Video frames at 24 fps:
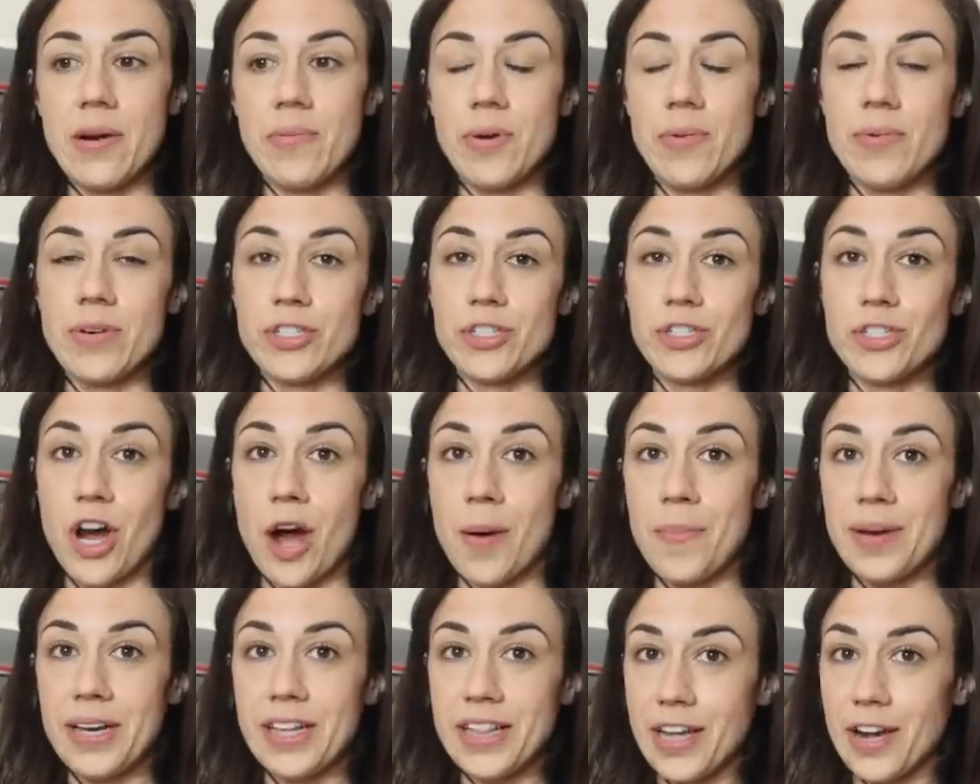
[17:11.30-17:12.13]
and we went
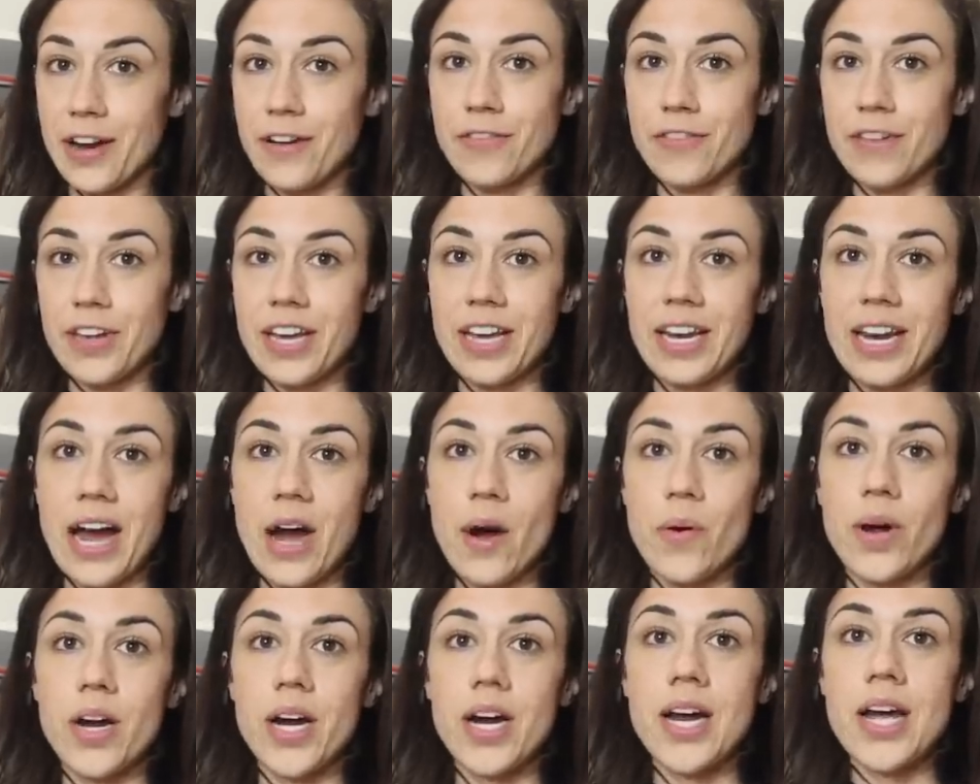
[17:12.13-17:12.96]
shopping in there for like an
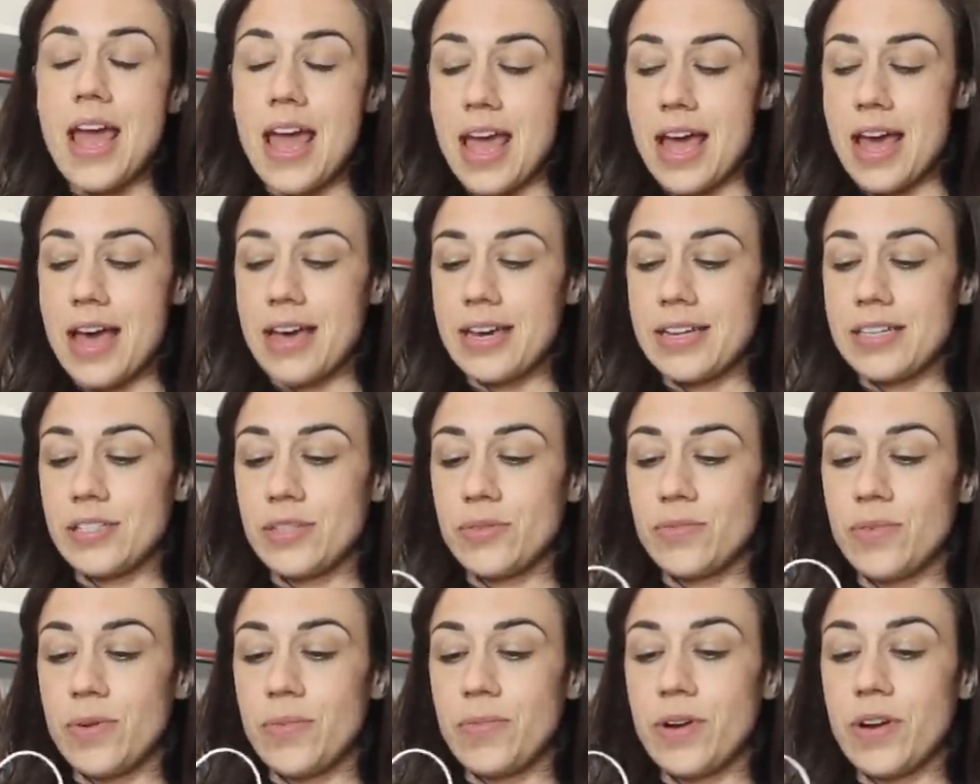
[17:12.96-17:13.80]
hour.
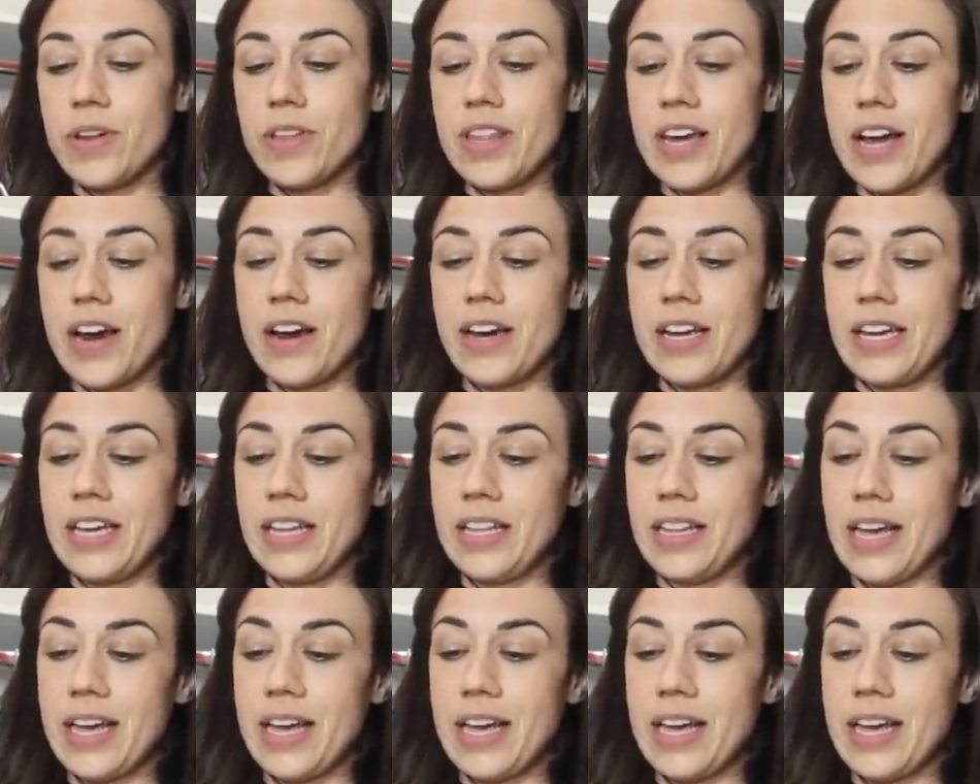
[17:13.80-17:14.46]
And when we were there, he